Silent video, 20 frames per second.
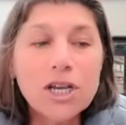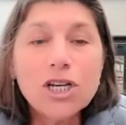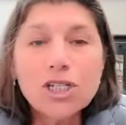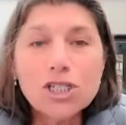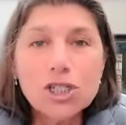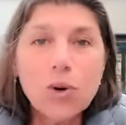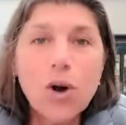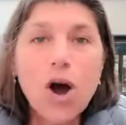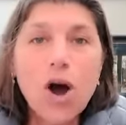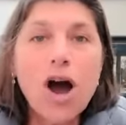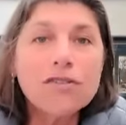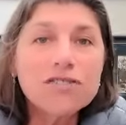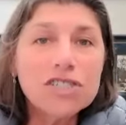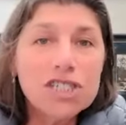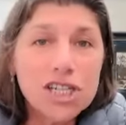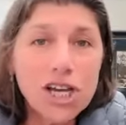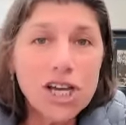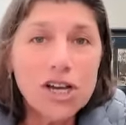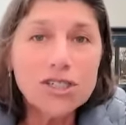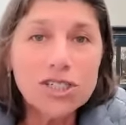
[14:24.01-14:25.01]
So off she
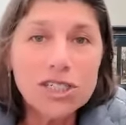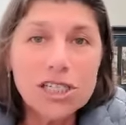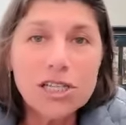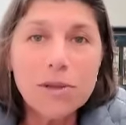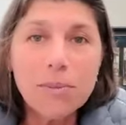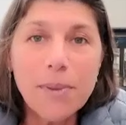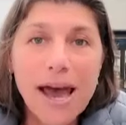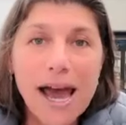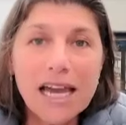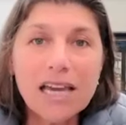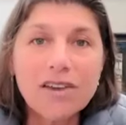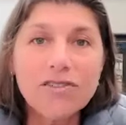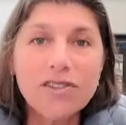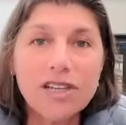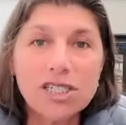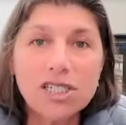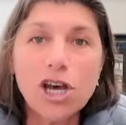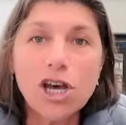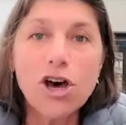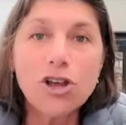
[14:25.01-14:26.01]
goes to the back of
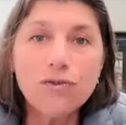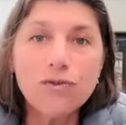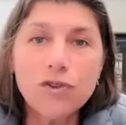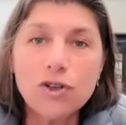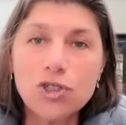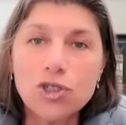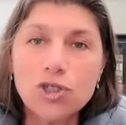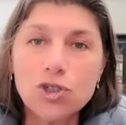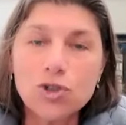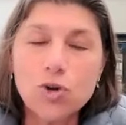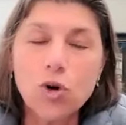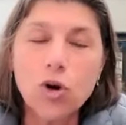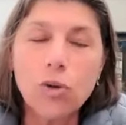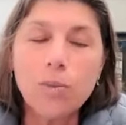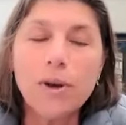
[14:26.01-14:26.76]
this health food store.